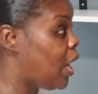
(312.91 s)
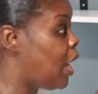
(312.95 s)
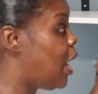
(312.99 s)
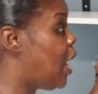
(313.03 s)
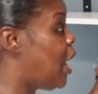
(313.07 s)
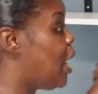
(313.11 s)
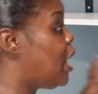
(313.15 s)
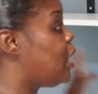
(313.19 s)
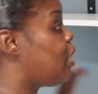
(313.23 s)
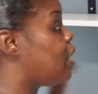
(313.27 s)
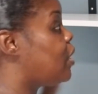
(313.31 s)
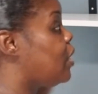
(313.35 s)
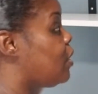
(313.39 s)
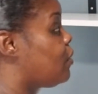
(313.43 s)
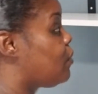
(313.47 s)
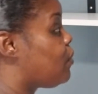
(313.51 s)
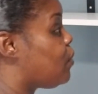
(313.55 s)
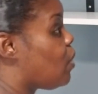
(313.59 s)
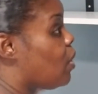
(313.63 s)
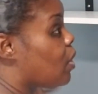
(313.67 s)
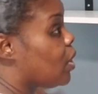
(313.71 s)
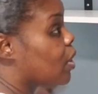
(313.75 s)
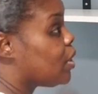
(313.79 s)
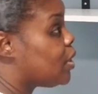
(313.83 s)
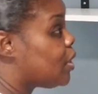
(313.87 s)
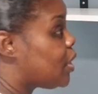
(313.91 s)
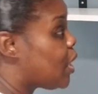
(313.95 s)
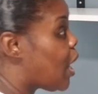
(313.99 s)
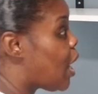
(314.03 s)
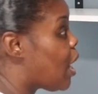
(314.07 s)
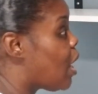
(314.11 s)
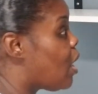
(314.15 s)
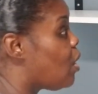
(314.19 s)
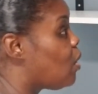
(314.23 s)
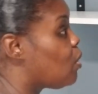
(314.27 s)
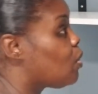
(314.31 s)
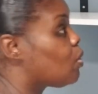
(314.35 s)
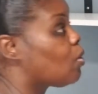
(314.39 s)
anything falling
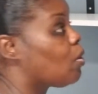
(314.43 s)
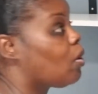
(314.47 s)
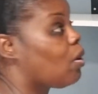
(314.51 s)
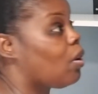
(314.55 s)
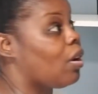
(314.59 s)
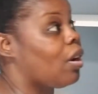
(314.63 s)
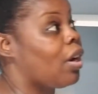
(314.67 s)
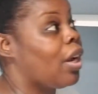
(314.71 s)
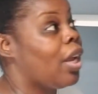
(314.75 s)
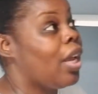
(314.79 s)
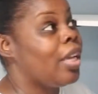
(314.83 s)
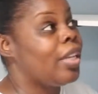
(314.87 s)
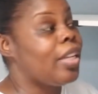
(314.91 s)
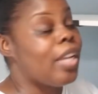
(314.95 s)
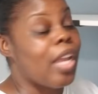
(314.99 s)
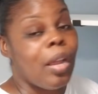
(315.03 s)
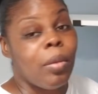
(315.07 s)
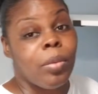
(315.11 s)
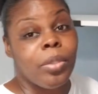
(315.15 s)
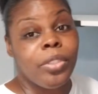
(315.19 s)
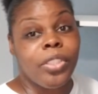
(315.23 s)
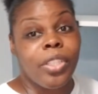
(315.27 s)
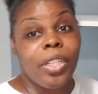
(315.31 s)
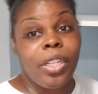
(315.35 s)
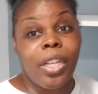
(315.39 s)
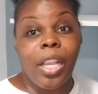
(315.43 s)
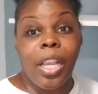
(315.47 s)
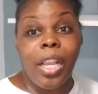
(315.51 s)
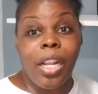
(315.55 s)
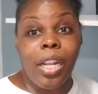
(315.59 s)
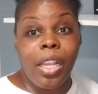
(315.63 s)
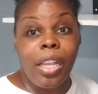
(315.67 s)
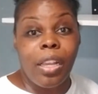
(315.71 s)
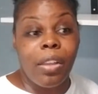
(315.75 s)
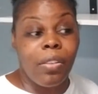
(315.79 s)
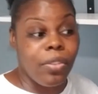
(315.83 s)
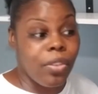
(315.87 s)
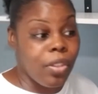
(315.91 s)
down or damaging
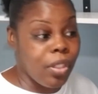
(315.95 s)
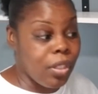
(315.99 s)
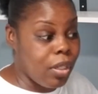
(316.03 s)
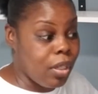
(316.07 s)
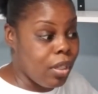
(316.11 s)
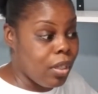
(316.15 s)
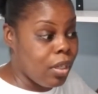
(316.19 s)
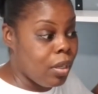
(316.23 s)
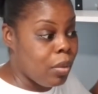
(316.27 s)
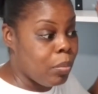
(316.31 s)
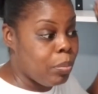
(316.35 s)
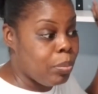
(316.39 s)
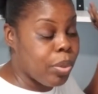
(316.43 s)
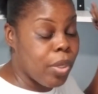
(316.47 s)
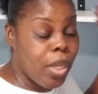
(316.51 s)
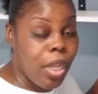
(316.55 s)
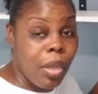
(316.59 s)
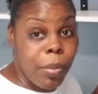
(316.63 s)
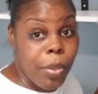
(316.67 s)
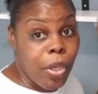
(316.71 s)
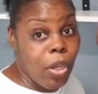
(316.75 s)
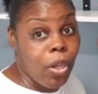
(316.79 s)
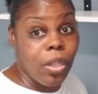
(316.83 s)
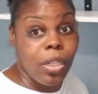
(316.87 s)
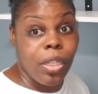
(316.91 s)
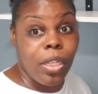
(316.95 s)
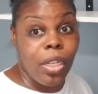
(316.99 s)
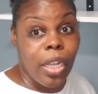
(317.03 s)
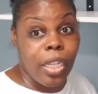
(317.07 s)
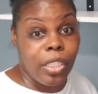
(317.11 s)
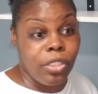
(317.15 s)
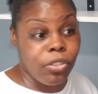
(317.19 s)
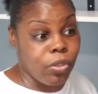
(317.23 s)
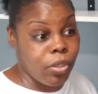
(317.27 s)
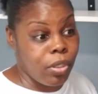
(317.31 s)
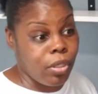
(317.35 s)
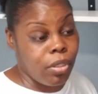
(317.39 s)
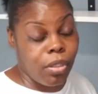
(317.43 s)
any of the plumbing or the
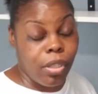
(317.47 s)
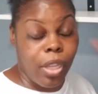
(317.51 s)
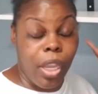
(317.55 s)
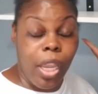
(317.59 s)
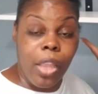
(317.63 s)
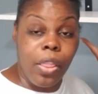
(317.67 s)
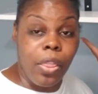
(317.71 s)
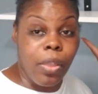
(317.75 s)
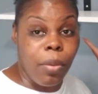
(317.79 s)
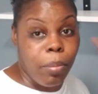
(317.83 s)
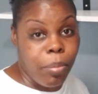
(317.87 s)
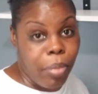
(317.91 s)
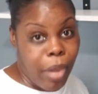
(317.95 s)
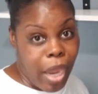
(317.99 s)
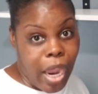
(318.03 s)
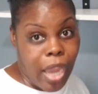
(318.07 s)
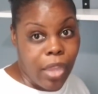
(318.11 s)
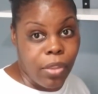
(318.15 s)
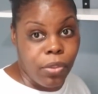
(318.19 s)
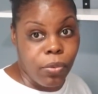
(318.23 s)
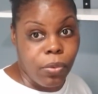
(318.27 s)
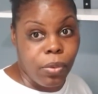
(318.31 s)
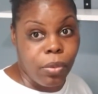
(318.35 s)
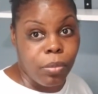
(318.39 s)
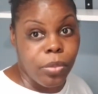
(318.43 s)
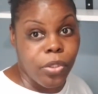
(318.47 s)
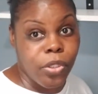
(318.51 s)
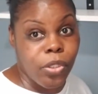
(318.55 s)
electrical in the bathroom.